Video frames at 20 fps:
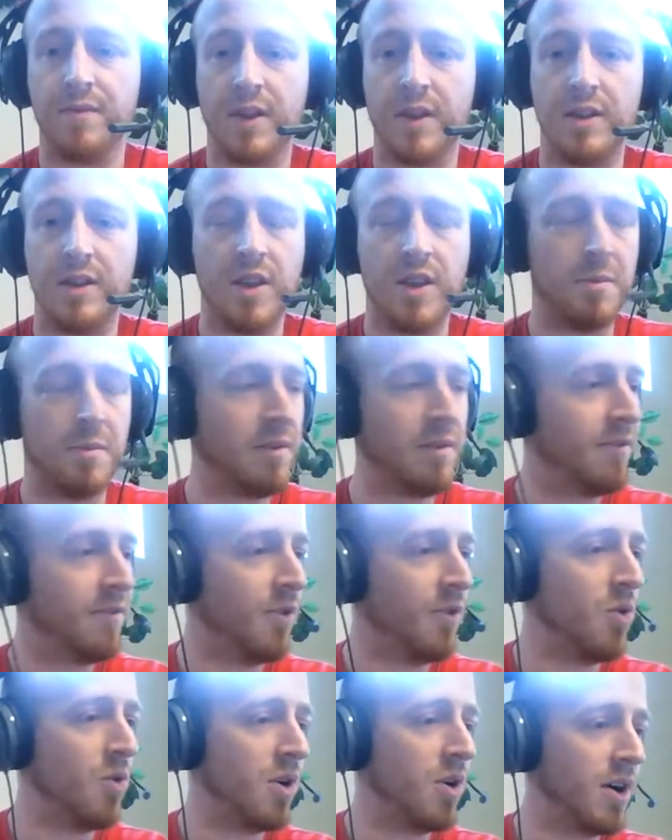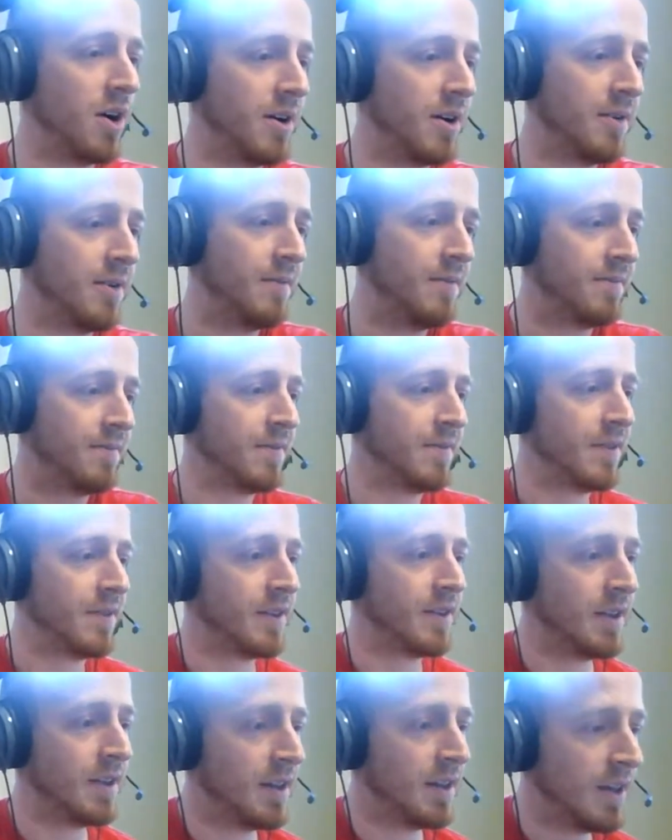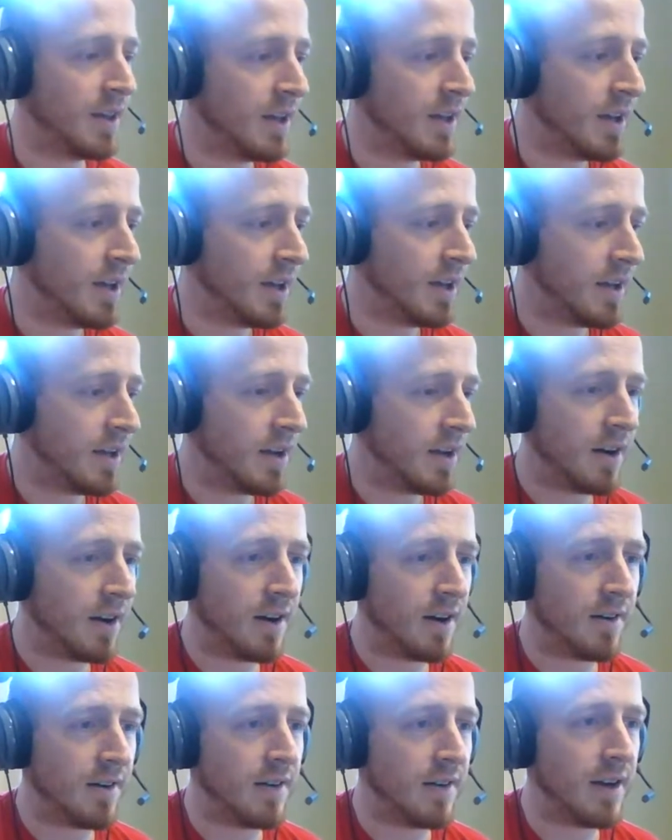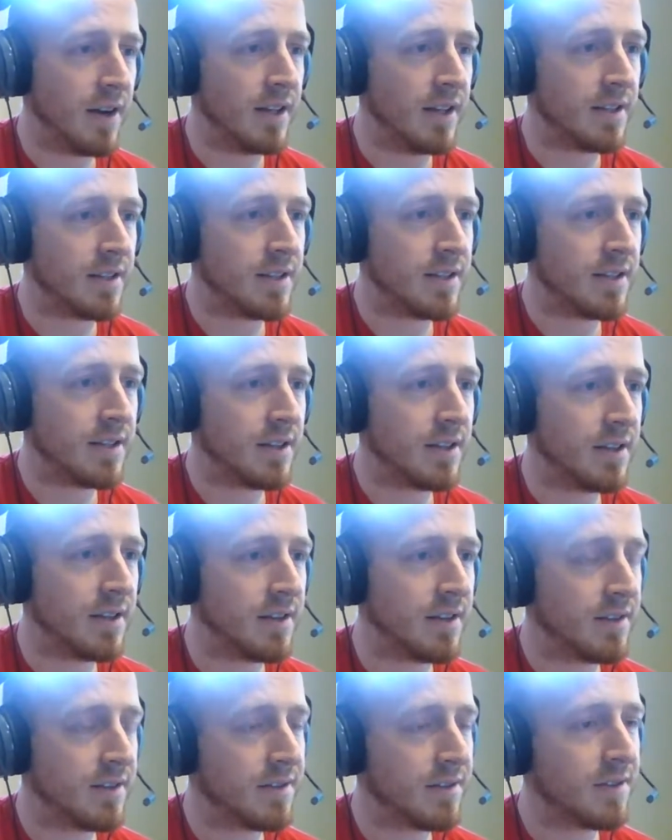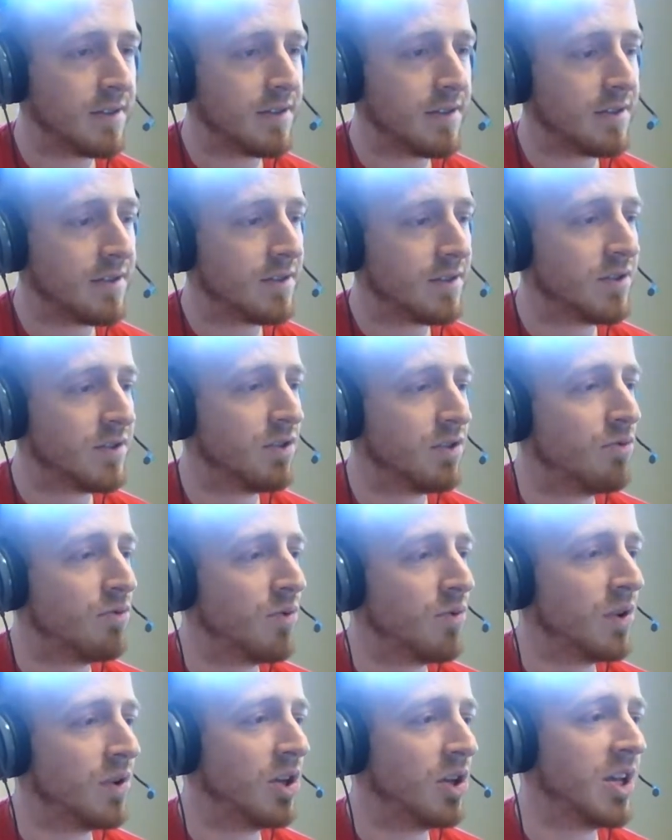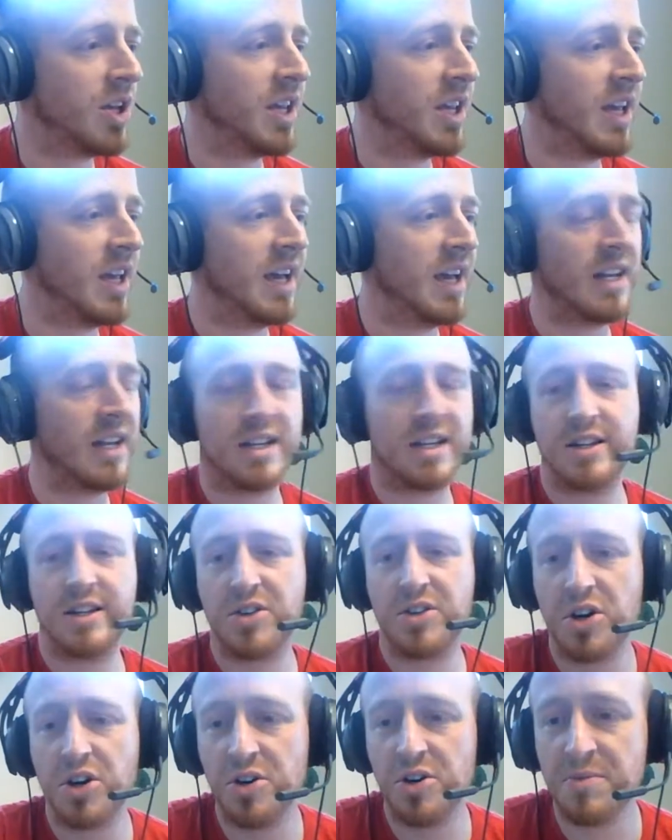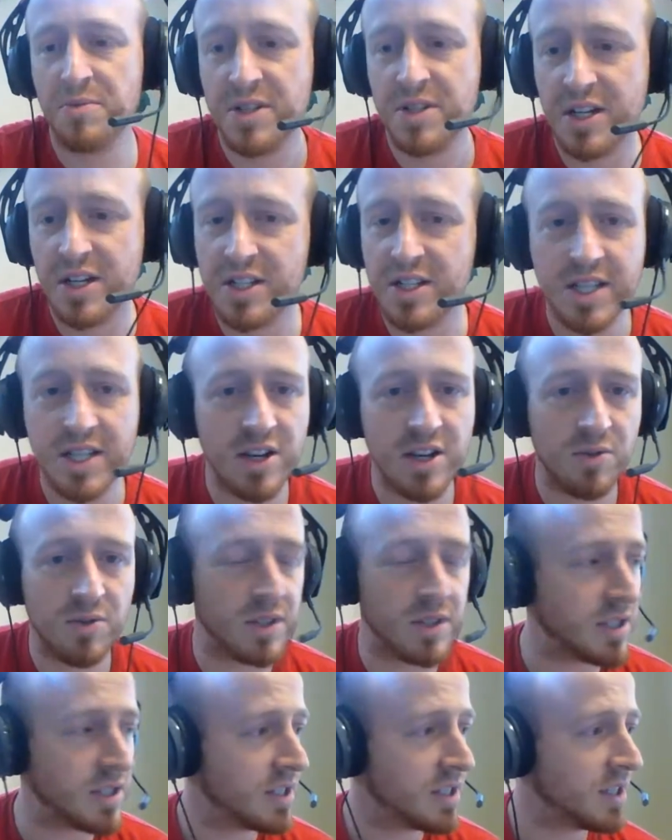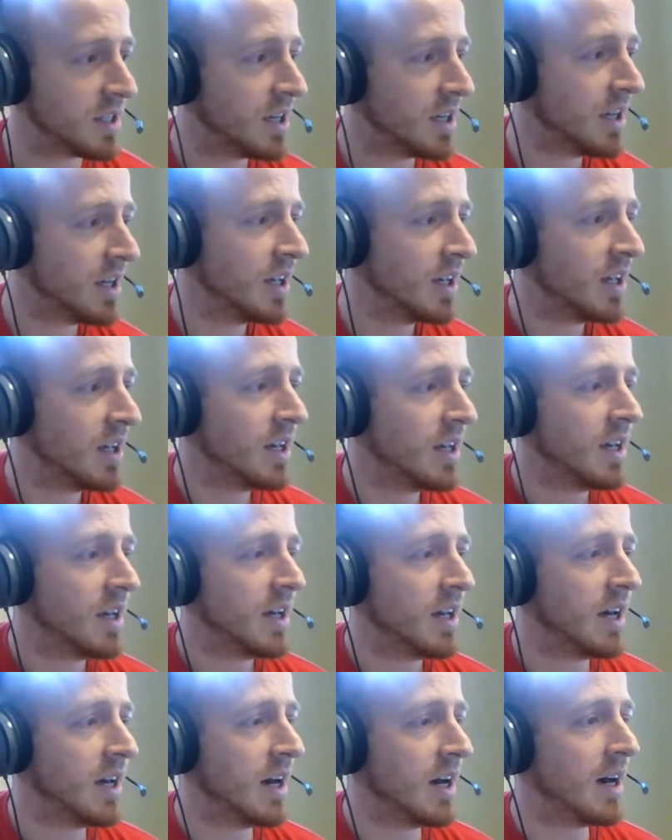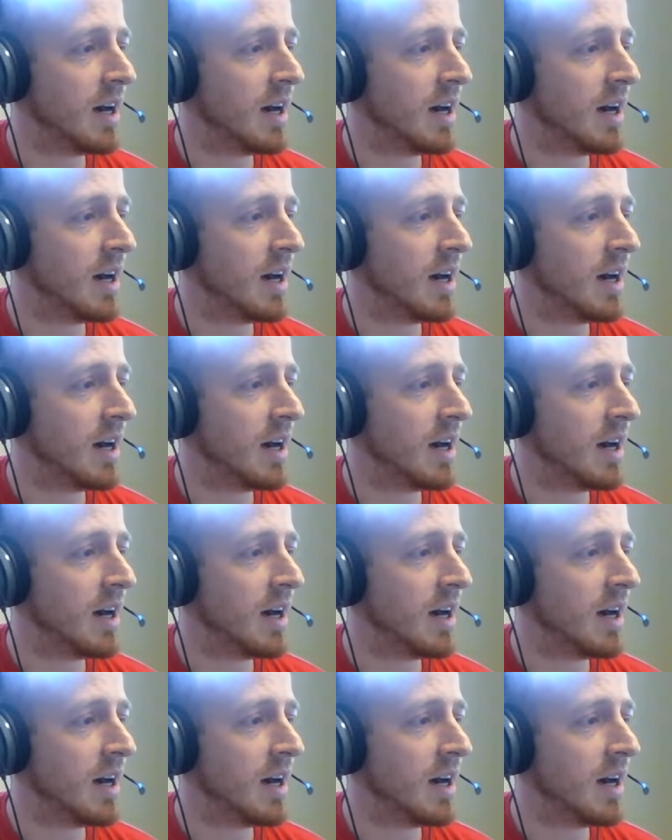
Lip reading: Number 4. All right. So when we're looking at terms in a sequence, we